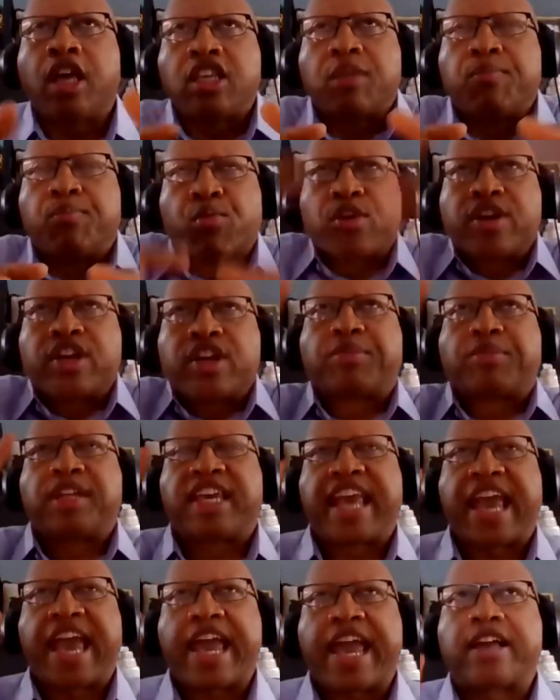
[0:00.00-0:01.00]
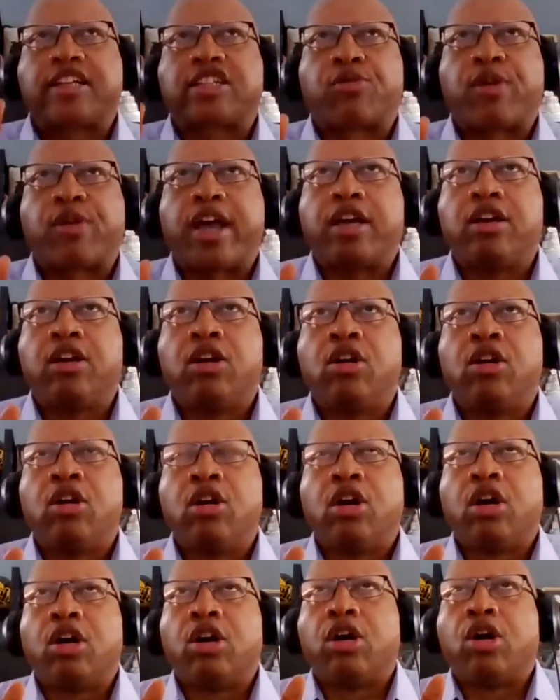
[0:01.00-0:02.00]
and you bring up the gas, right?
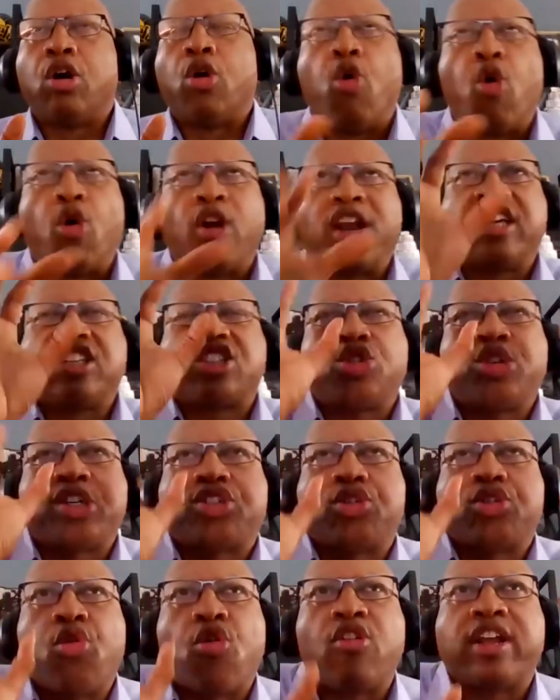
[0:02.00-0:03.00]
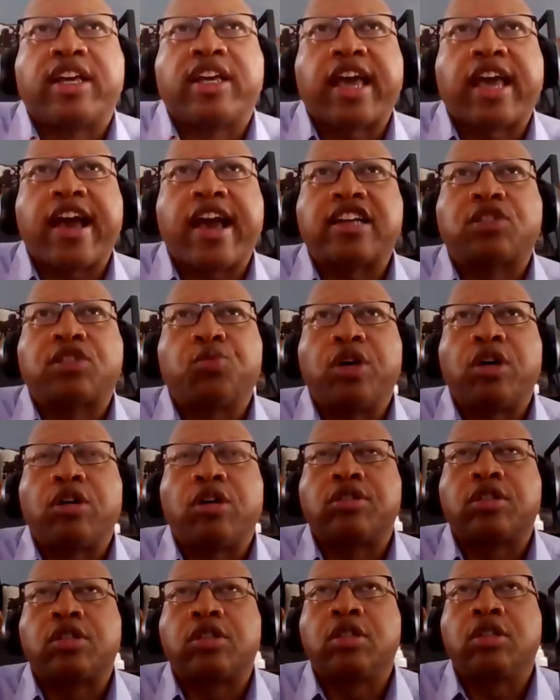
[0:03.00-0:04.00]
Traditional oil and gas
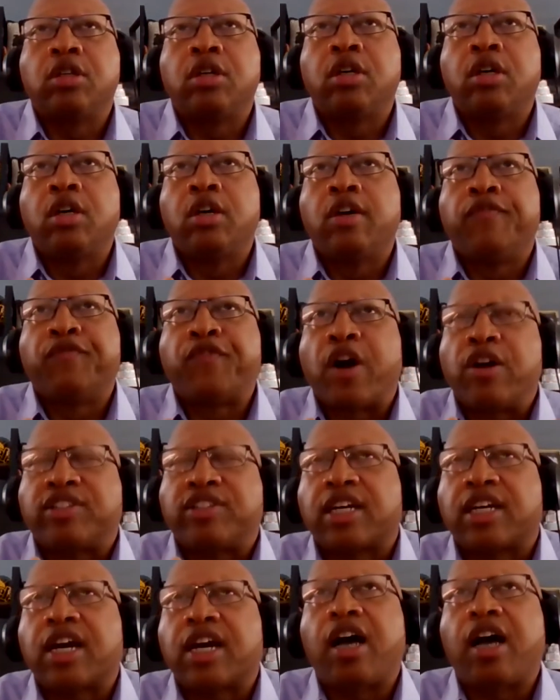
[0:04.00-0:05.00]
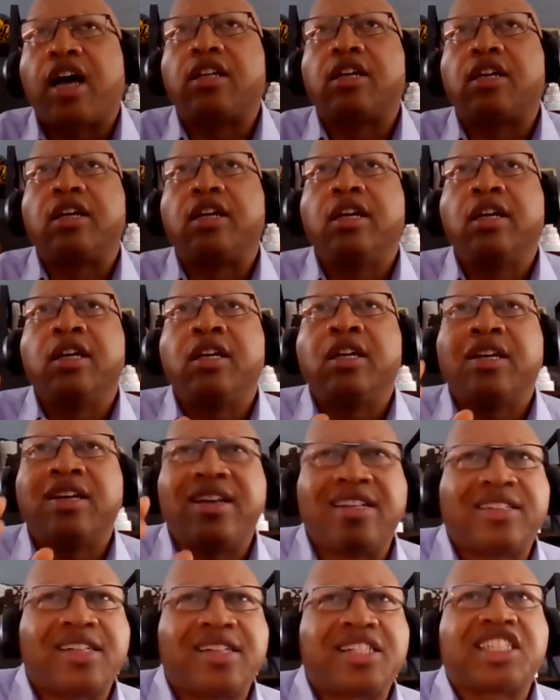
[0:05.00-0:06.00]
wells. Folks of color,
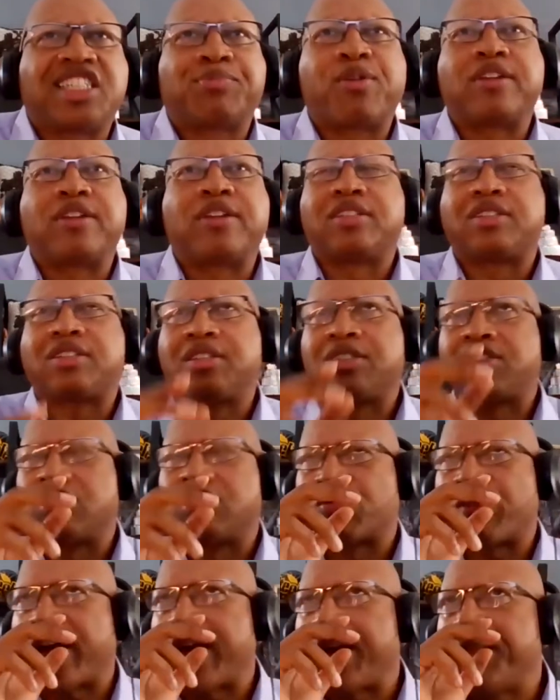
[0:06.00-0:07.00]
indigenous brothers and sisters,